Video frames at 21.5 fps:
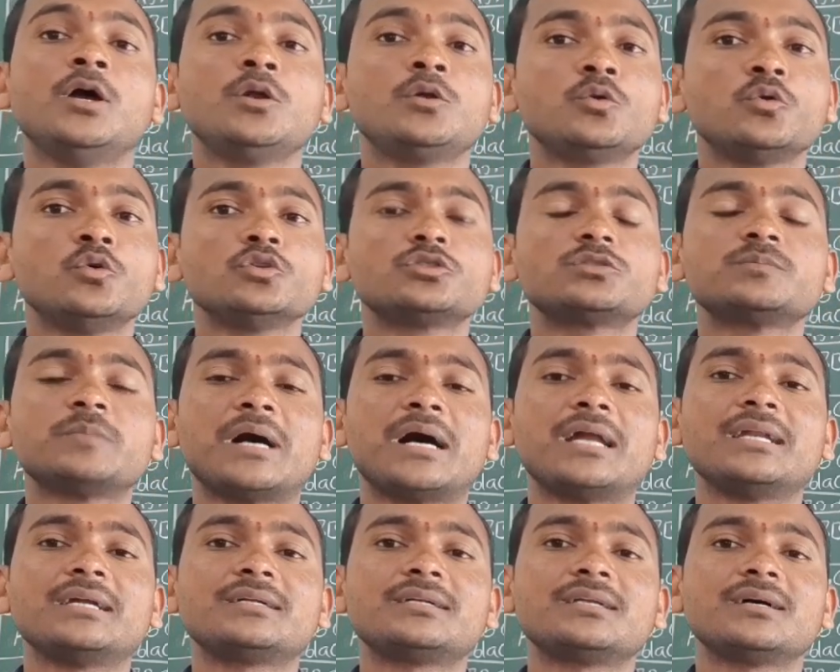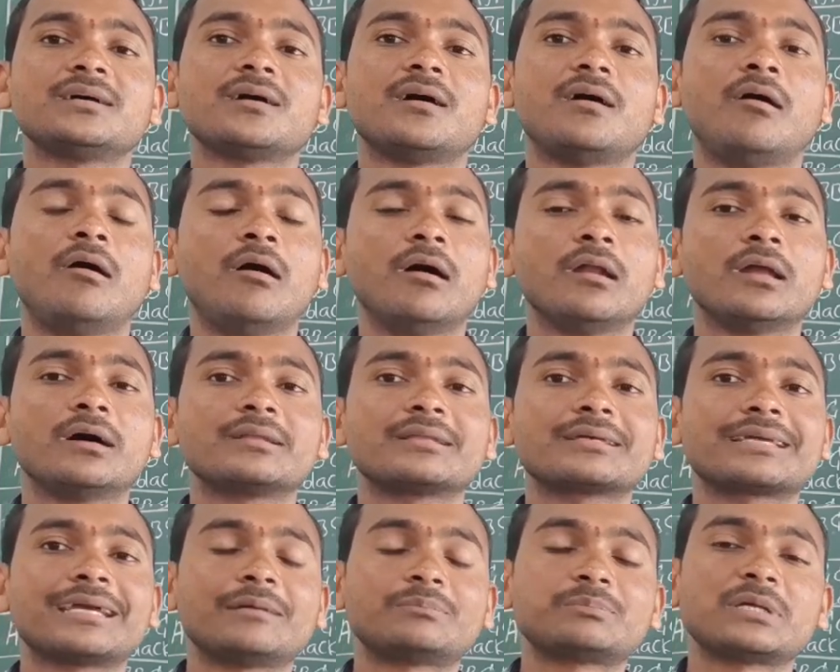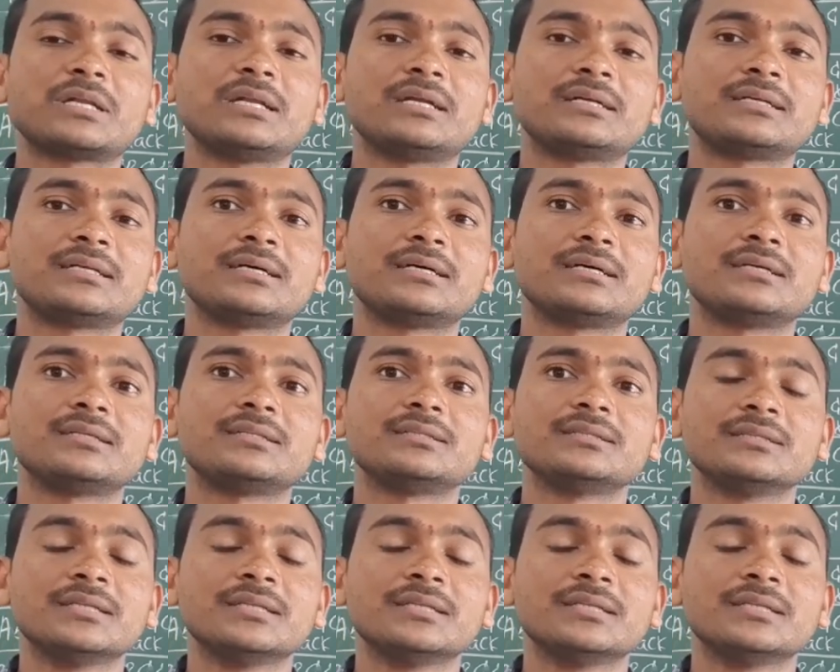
2 small letter, all are the capital letter,